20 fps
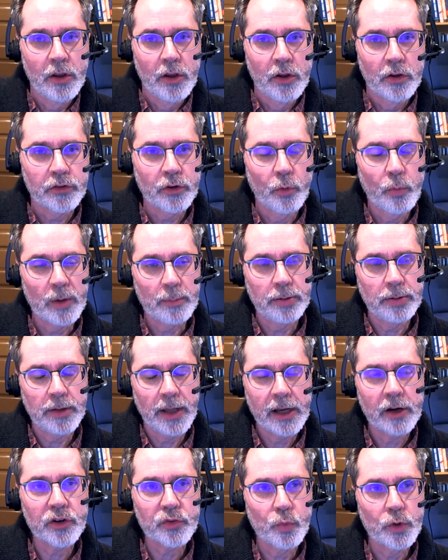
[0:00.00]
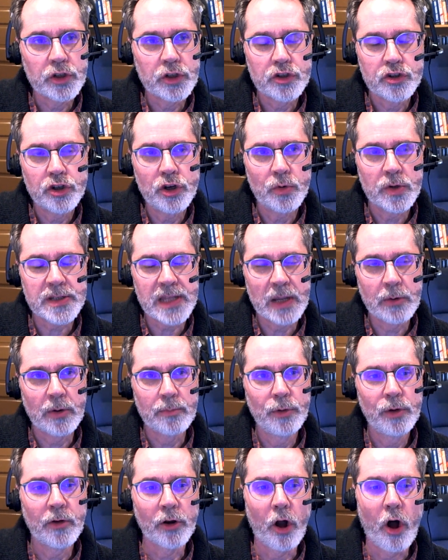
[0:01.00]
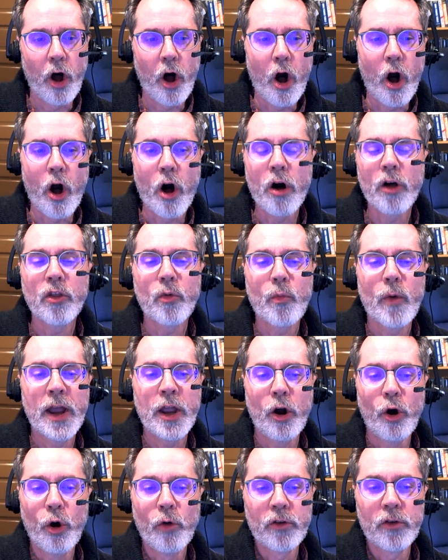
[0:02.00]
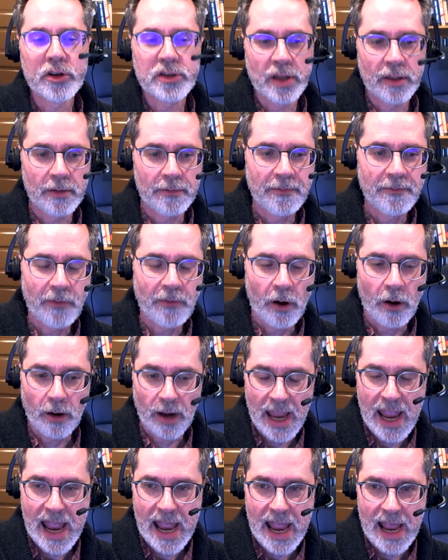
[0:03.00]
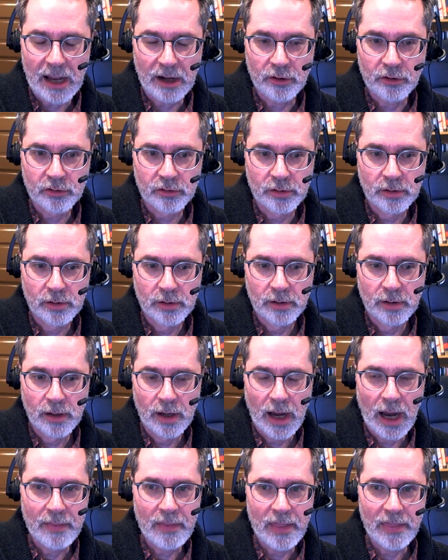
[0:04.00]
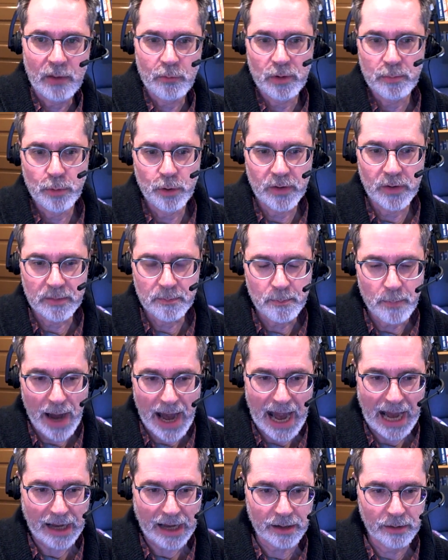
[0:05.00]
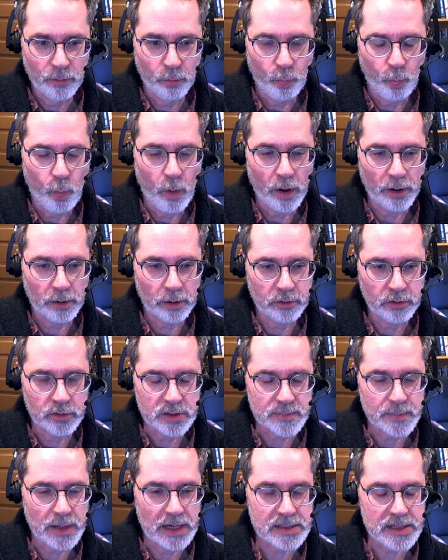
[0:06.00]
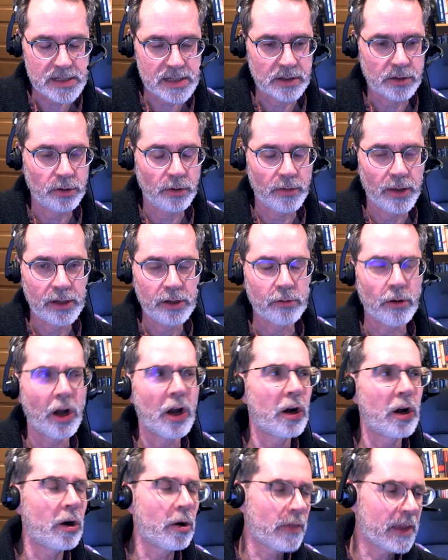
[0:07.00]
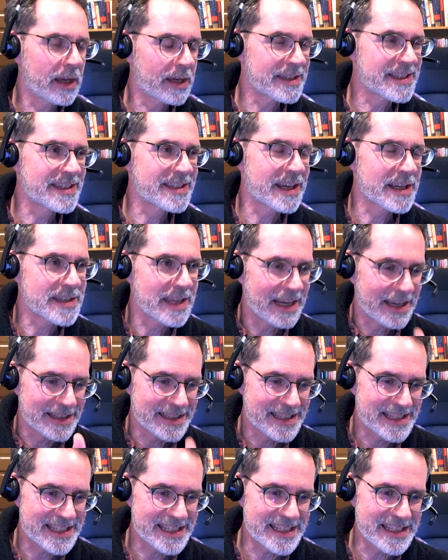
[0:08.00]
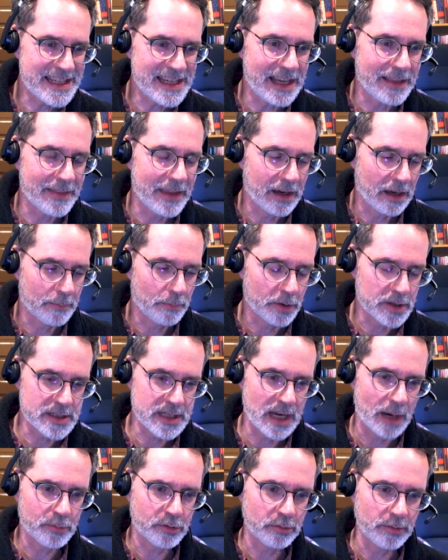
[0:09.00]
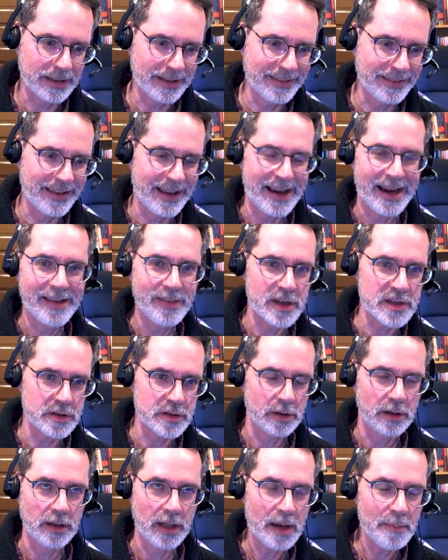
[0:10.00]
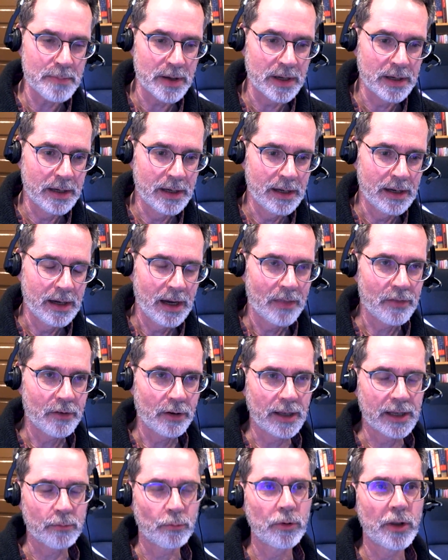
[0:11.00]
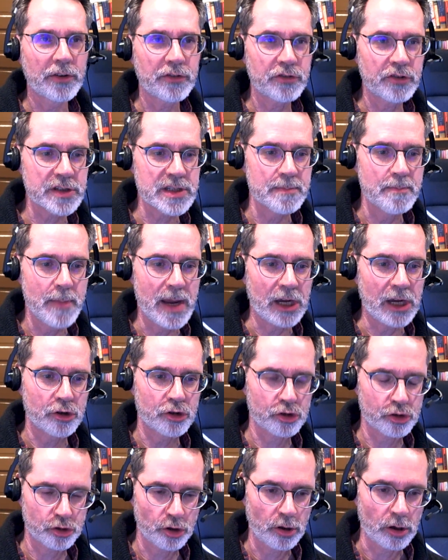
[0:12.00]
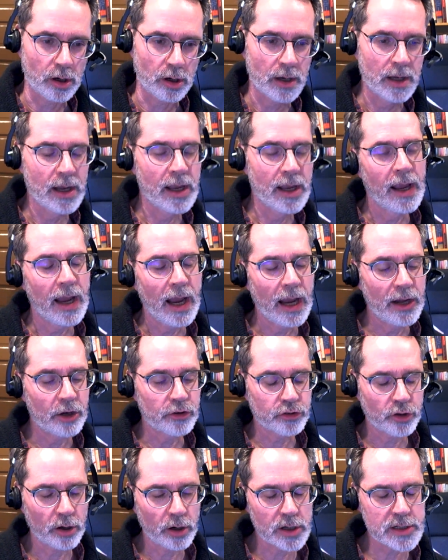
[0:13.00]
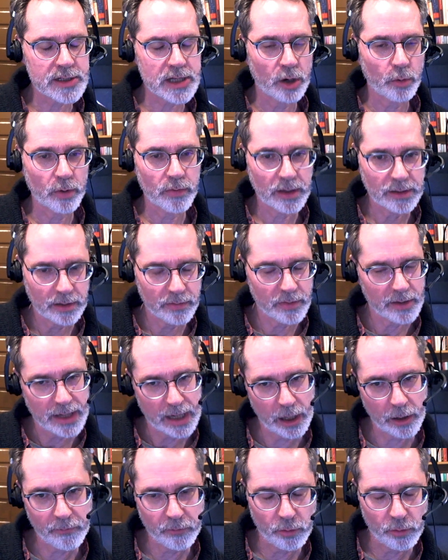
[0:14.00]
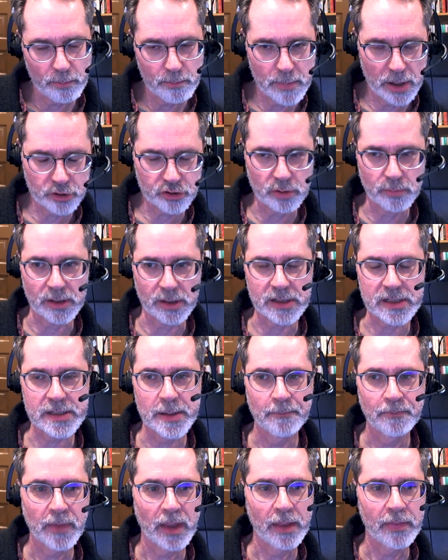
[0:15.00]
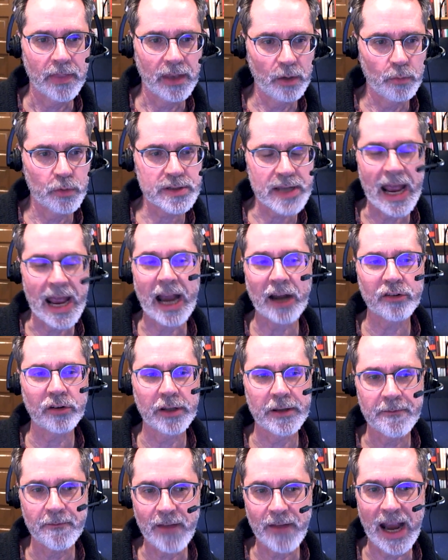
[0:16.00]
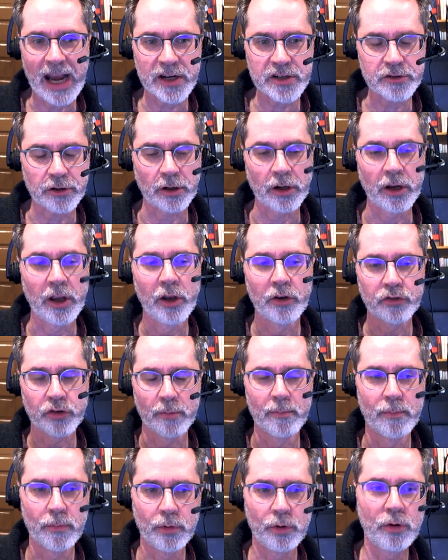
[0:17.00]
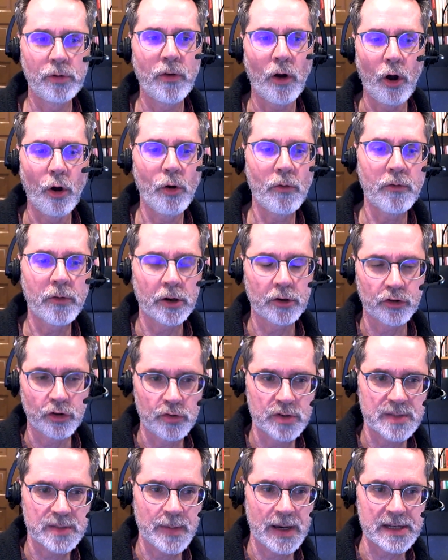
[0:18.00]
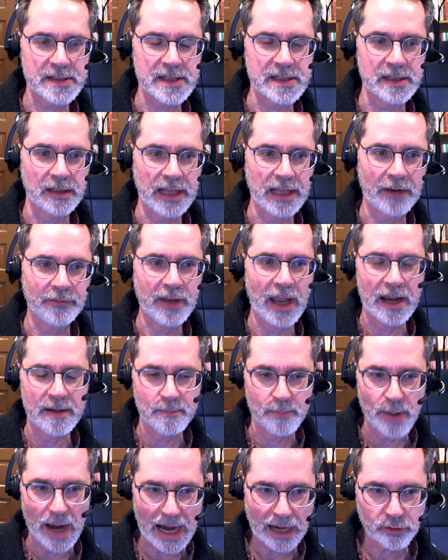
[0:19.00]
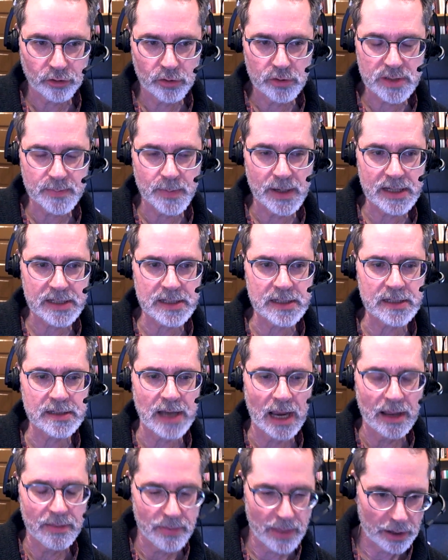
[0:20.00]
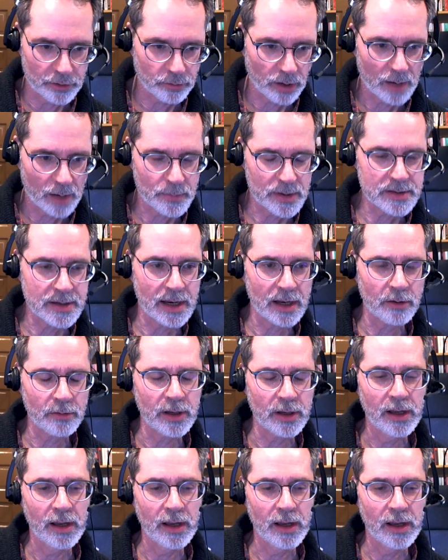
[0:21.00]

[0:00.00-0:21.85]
So what players would do is they would move it all the way over to the far edge, and then they would move it back 1 or 2 spaces until they knew, because they could see, they could perceptually line this all up. And they're like, well, let's just make sure. And it turns out when they did the careful measurements that it was actually faster to move over 2 spaces left and back 2 spaces and then drop it down